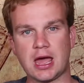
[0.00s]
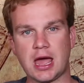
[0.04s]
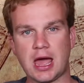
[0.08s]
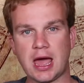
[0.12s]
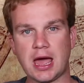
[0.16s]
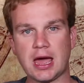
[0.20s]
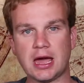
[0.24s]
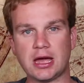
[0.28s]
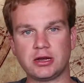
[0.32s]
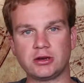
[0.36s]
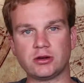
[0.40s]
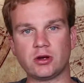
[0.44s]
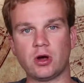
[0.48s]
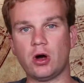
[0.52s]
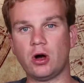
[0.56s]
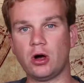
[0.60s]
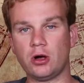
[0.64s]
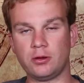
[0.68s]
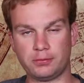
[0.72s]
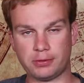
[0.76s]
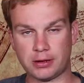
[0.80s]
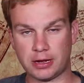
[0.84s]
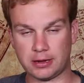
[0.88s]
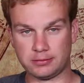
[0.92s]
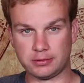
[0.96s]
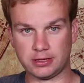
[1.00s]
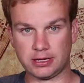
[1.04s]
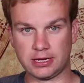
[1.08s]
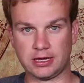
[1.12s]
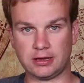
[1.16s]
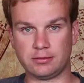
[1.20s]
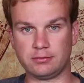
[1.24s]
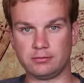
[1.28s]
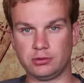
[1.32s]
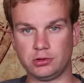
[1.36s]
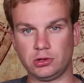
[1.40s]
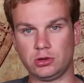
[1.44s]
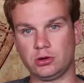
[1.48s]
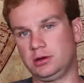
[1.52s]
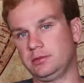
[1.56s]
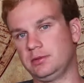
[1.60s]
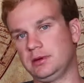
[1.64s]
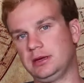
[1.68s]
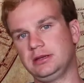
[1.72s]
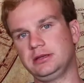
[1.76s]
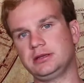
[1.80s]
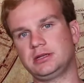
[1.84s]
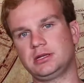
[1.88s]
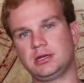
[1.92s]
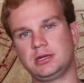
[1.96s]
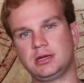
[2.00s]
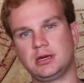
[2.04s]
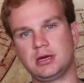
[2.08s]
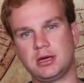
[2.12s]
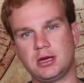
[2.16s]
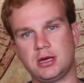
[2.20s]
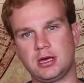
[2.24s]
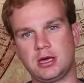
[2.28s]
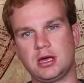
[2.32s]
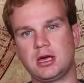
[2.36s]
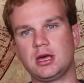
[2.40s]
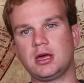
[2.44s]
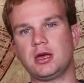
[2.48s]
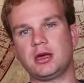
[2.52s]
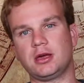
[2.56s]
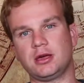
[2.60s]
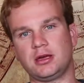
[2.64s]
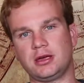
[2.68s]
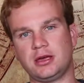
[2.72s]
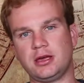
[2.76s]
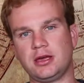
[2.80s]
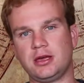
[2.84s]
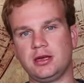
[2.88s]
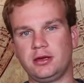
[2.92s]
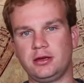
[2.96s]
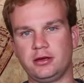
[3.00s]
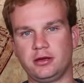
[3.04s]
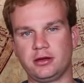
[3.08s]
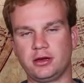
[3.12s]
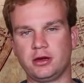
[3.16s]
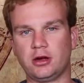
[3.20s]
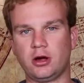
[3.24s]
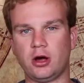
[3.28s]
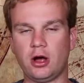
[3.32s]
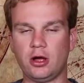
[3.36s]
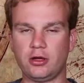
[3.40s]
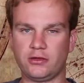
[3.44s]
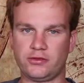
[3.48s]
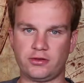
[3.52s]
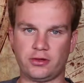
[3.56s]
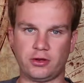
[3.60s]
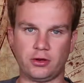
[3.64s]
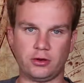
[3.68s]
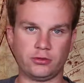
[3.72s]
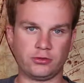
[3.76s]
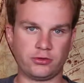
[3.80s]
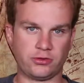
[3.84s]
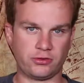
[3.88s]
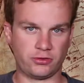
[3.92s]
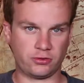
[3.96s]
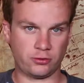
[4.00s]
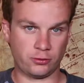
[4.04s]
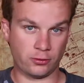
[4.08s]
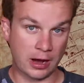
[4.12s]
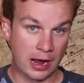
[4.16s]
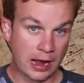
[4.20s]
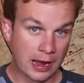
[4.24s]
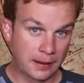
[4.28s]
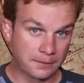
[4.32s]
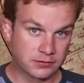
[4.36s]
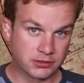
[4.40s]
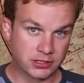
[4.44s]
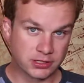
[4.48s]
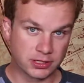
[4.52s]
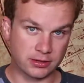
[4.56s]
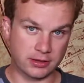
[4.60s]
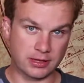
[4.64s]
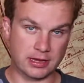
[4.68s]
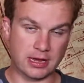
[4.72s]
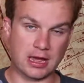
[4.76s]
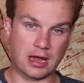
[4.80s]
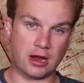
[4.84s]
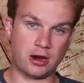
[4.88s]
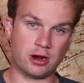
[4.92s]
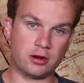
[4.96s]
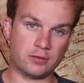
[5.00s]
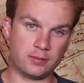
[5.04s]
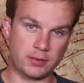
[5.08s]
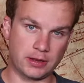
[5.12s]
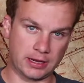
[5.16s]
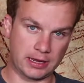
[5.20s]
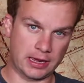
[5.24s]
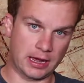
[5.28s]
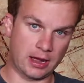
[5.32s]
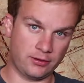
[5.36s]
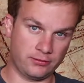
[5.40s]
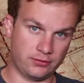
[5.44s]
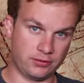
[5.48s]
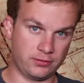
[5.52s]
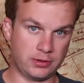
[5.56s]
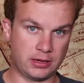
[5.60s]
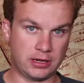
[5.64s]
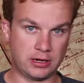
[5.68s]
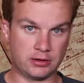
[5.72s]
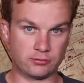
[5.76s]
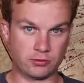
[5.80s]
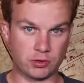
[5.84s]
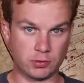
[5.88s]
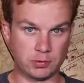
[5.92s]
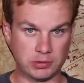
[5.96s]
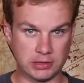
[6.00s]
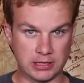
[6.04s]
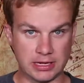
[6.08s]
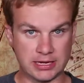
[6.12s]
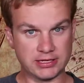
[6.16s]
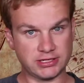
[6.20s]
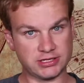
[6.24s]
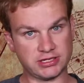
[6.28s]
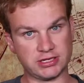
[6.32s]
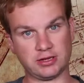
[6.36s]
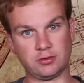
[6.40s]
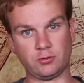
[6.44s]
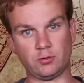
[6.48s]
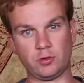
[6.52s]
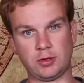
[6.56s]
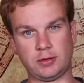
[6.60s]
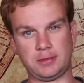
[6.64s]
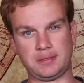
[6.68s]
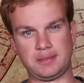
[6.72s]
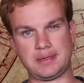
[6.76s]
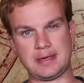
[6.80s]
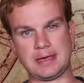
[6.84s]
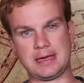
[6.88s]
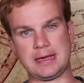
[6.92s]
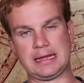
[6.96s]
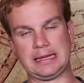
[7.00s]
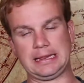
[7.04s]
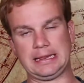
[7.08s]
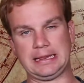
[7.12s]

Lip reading: and all public employment. He also scrapped the Arabic alphabet and replaced it with the